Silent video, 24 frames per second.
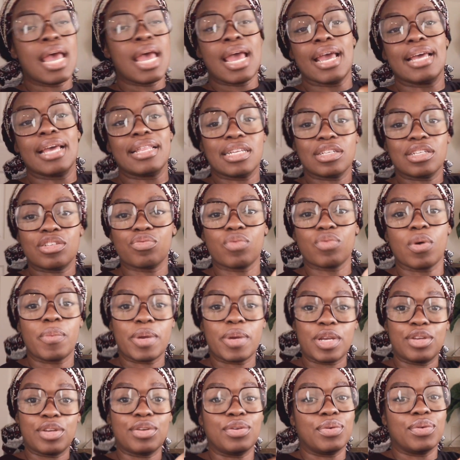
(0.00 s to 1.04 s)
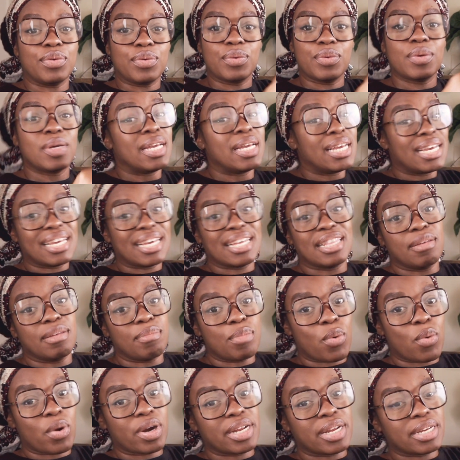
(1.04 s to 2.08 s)
And this is what we do in the
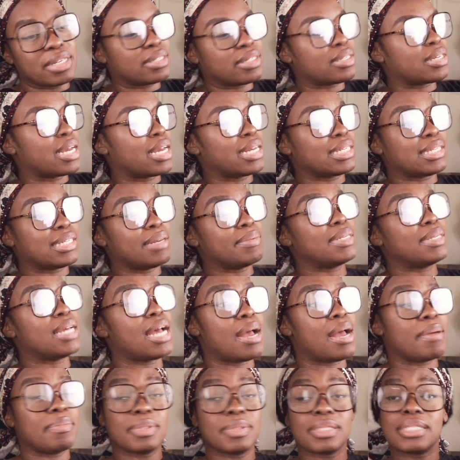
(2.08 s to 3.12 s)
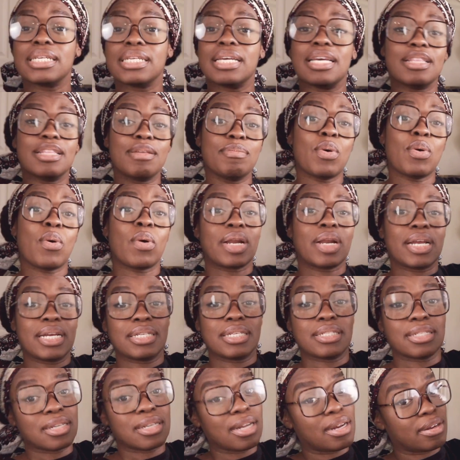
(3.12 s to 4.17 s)
mornings, okay? Sometimes in the
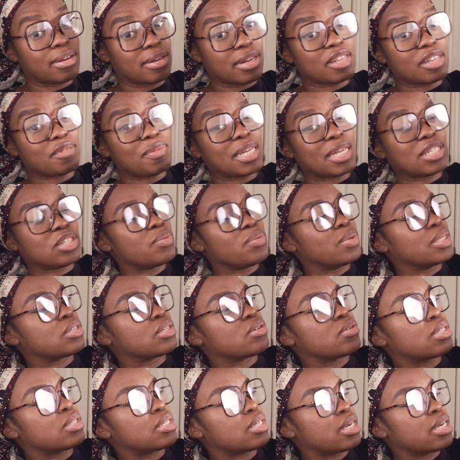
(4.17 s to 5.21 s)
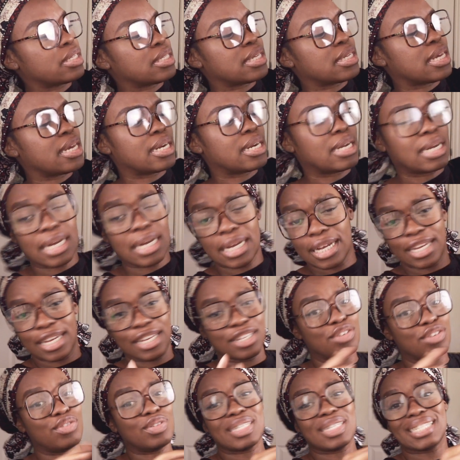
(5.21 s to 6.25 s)
mornings, you know, especially when school starts again,
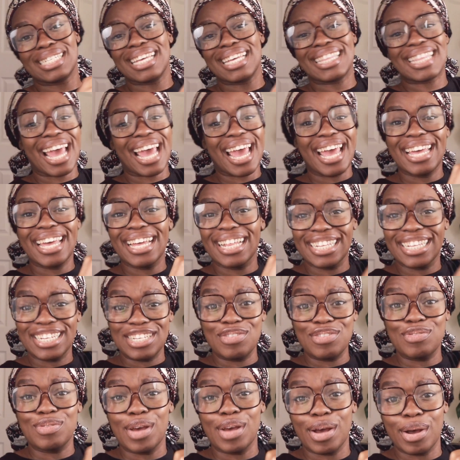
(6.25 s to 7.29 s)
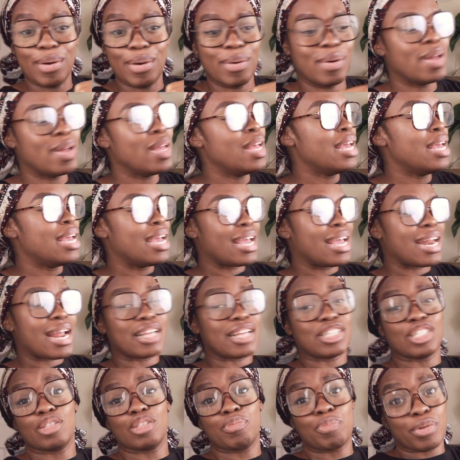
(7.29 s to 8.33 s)
you just get that L and you go, and
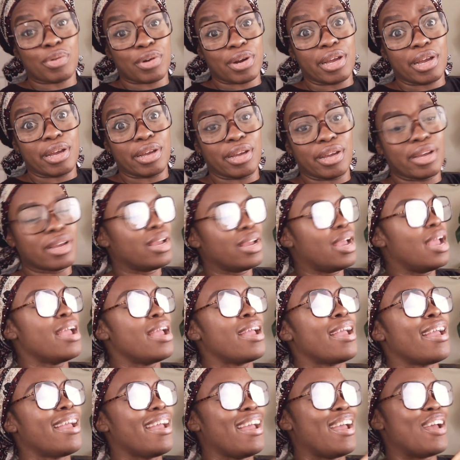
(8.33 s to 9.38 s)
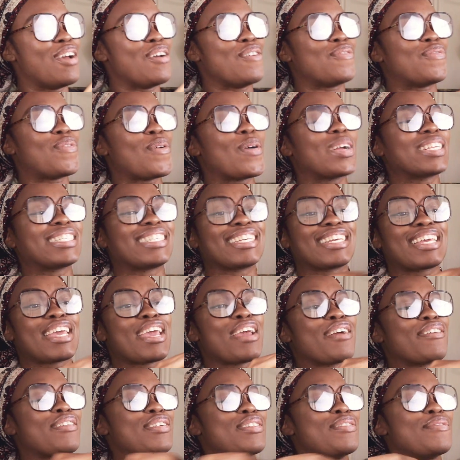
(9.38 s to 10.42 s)
I just pray for it to
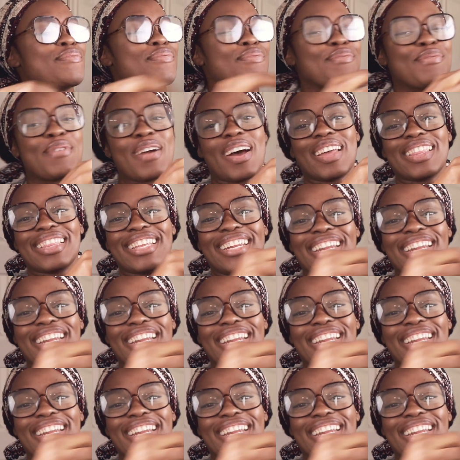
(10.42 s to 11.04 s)
carry you throughout the